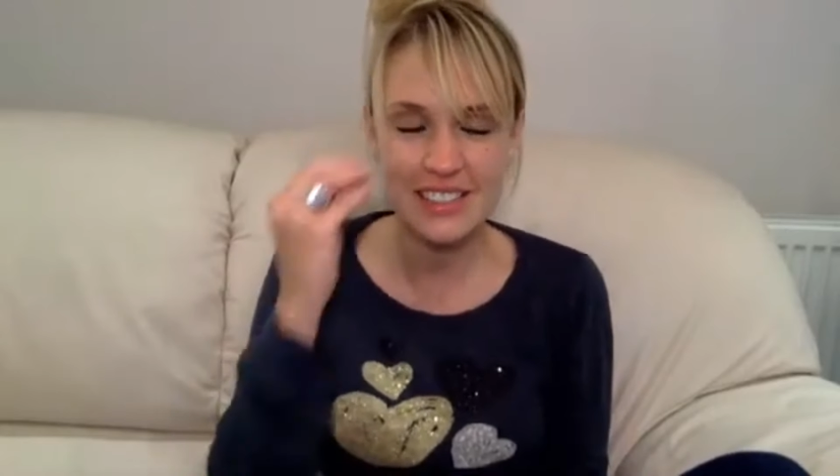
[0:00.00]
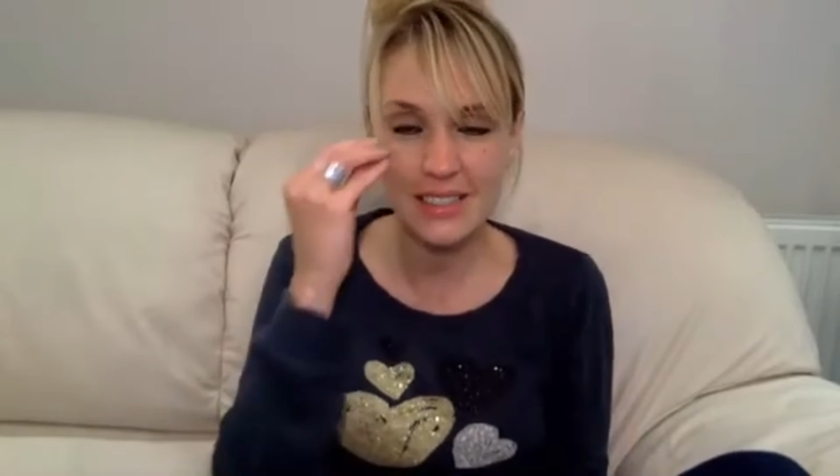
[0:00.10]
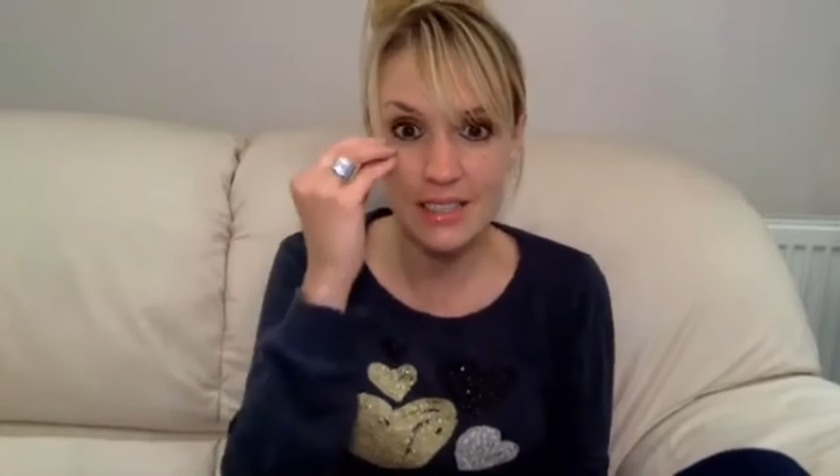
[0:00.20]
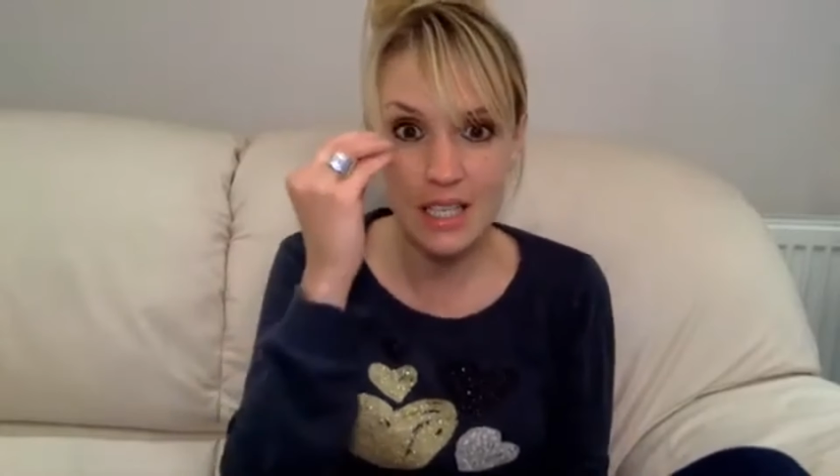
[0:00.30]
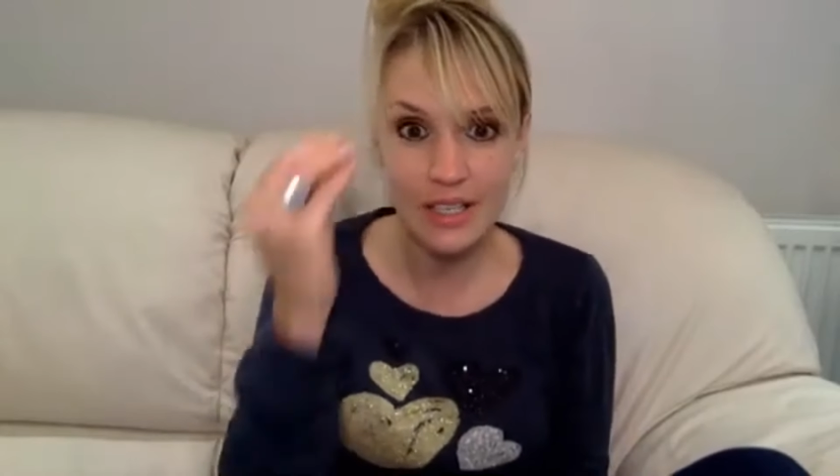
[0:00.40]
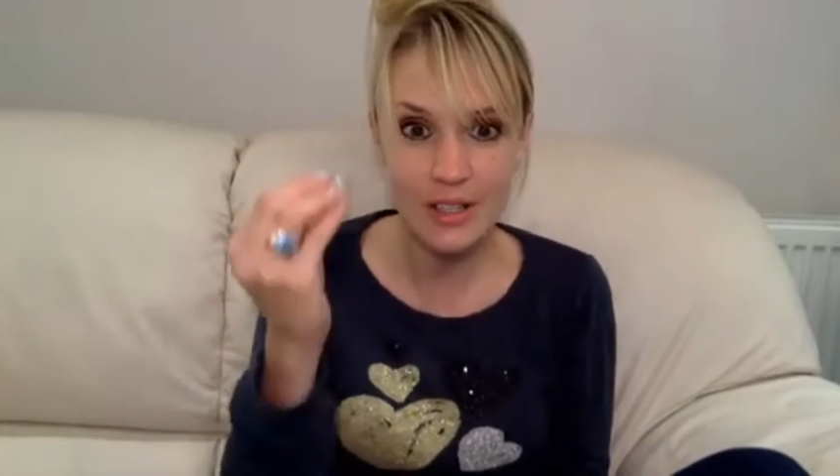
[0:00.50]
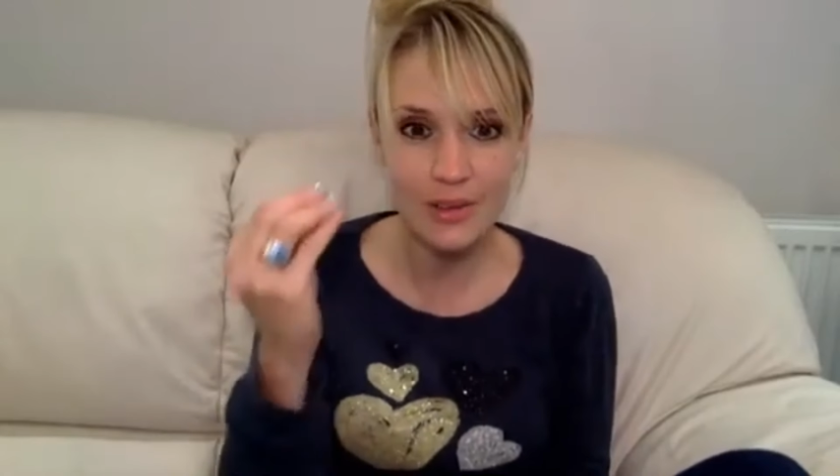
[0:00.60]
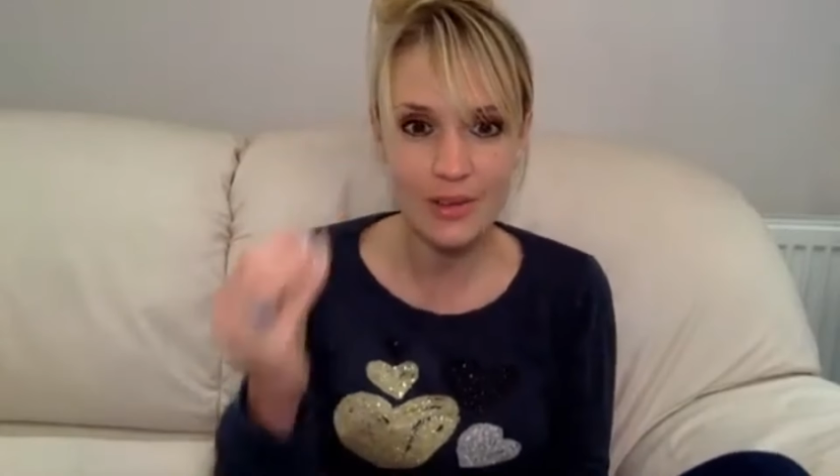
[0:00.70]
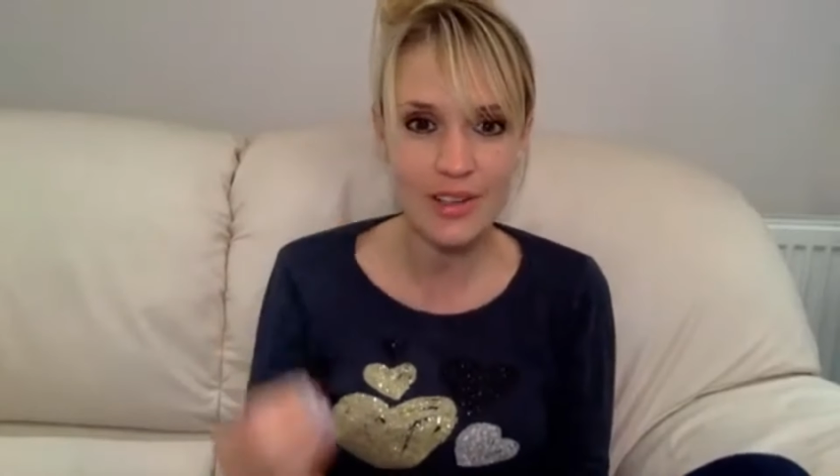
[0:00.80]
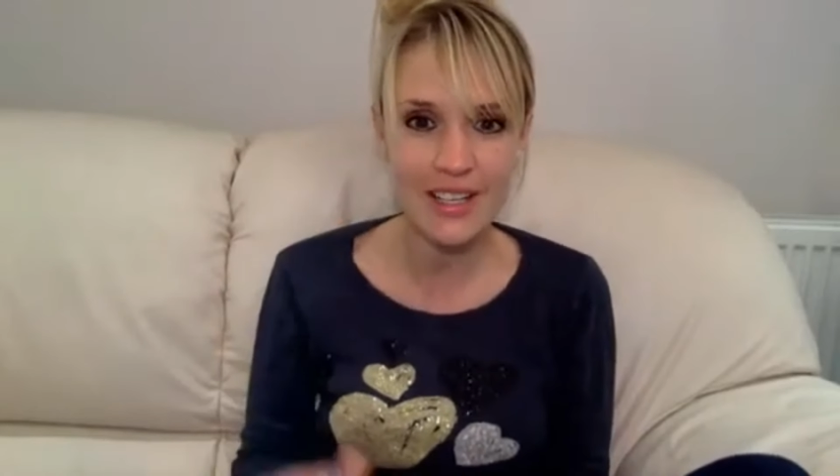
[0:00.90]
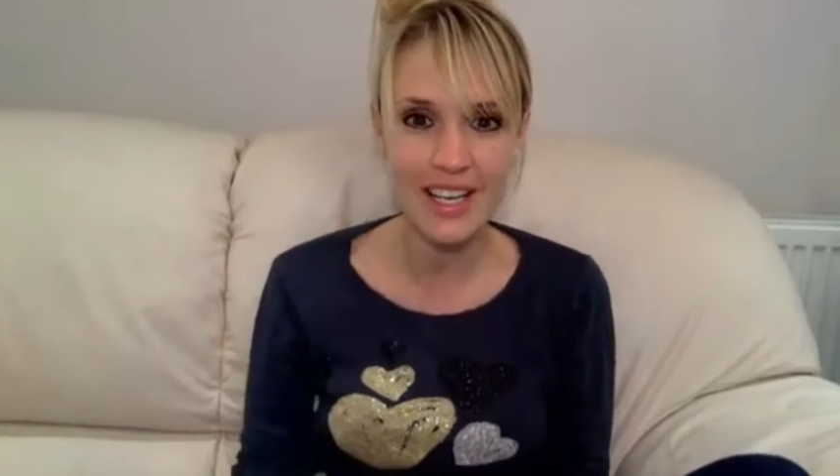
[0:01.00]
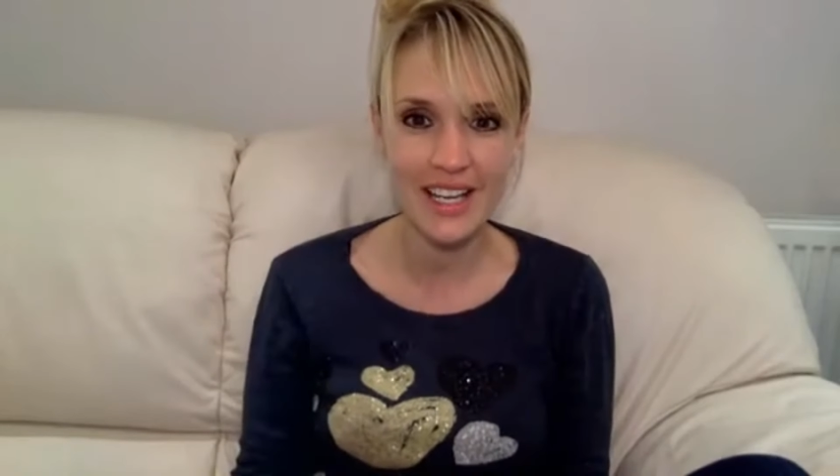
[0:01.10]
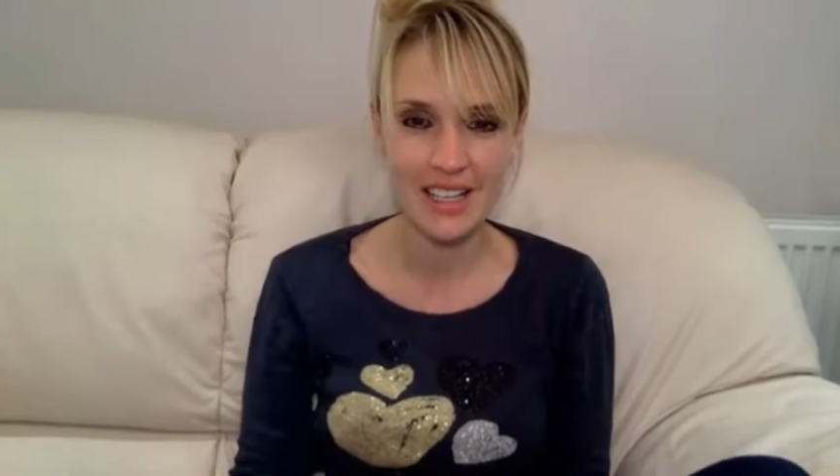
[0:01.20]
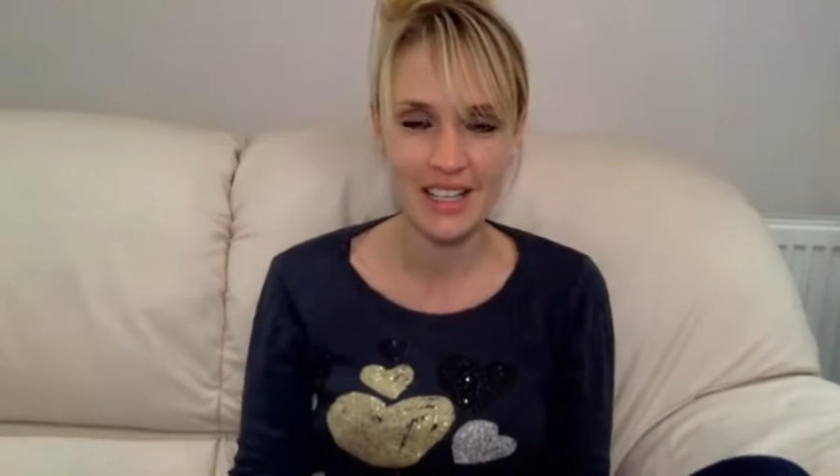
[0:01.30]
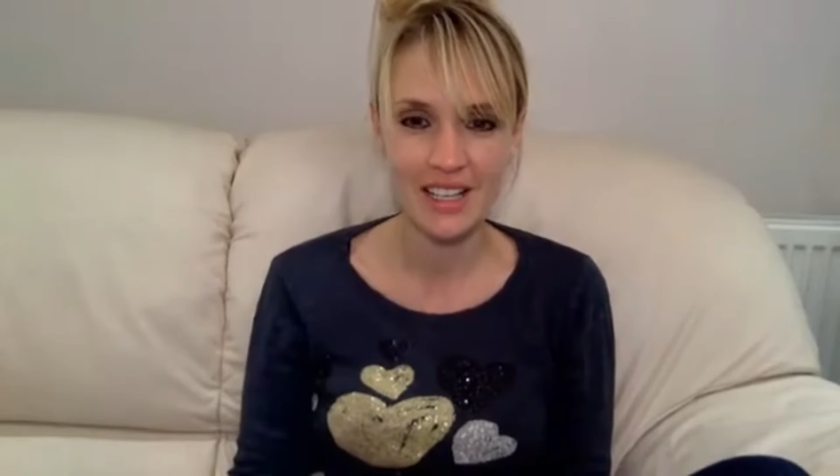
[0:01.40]
This isn't a you
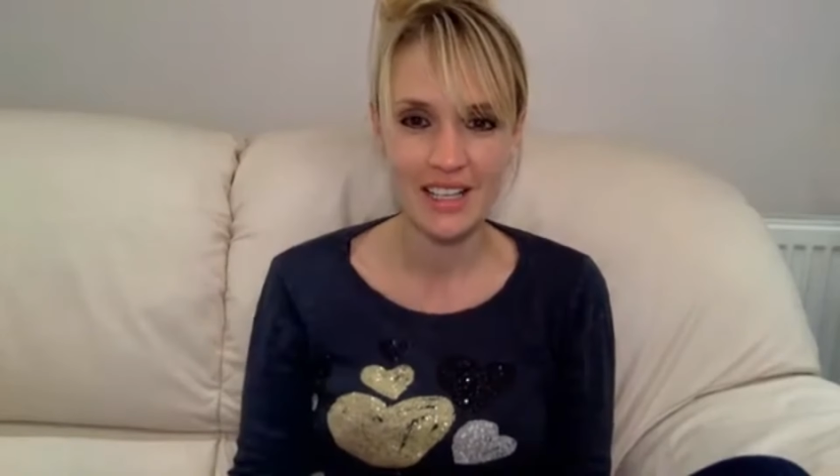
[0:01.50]
looking.